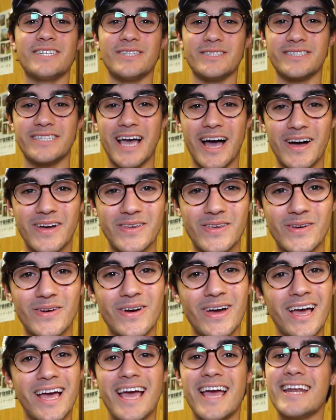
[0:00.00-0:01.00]
he'll tell
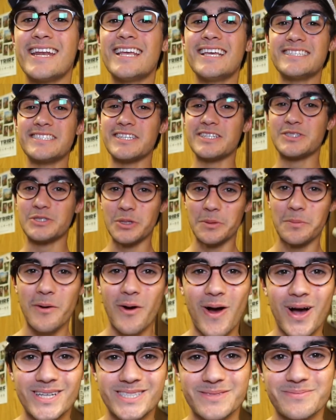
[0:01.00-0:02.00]
you. And he is a super
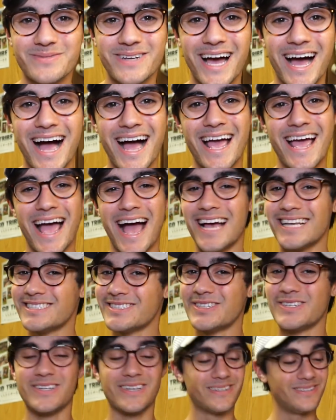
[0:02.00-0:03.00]
awesome guy.
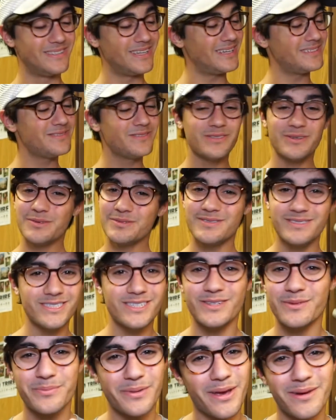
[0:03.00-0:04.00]
As
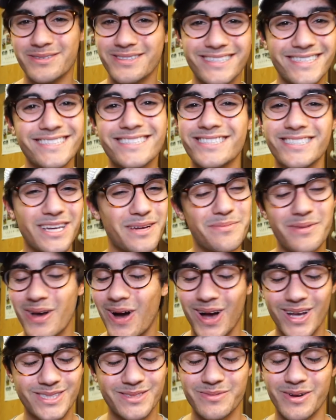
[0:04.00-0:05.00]
you'll be able, it's gonna be
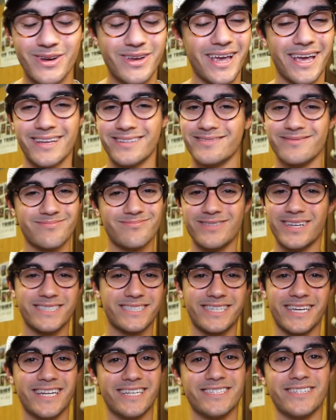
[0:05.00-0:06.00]
awesome. Okay,
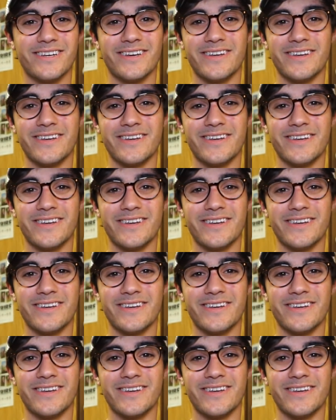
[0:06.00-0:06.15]
let's get into